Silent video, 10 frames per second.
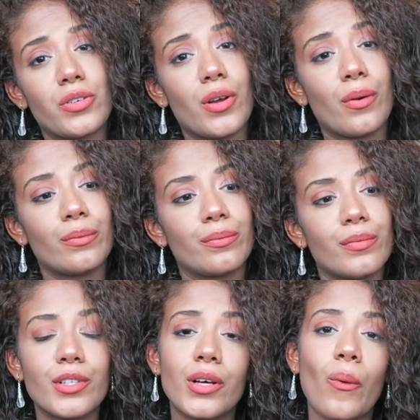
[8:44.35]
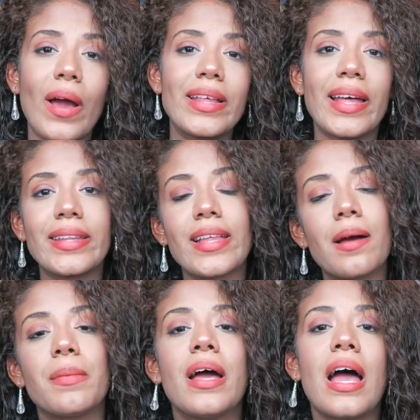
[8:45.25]
you don't look quite like
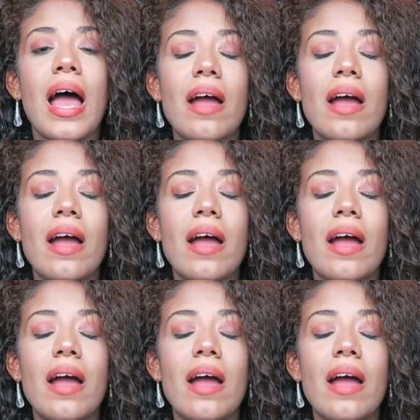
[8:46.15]
them.